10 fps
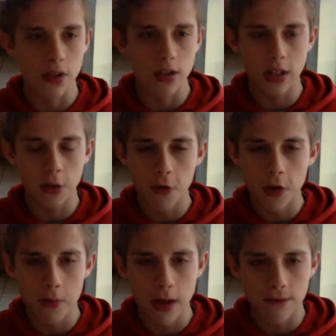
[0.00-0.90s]
It's like one
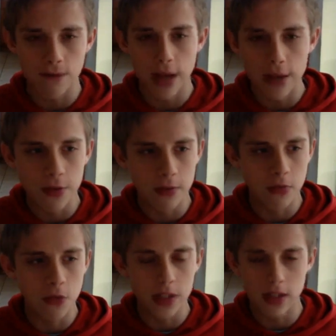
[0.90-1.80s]
of my favorite
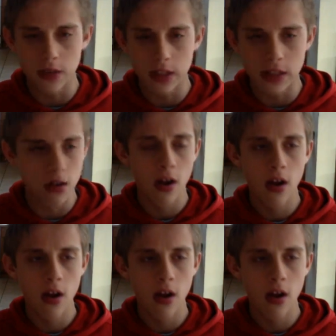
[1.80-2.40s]
movies of the year.